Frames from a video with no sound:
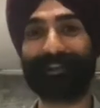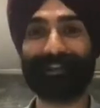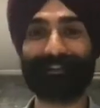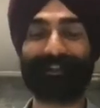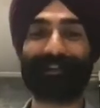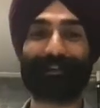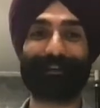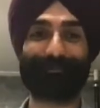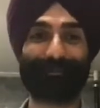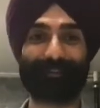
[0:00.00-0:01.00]
take
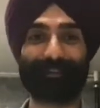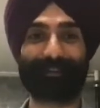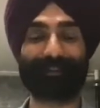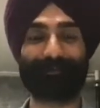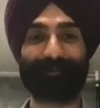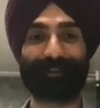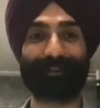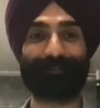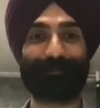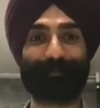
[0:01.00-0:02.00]
off and give me
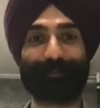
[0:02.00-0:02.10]
enough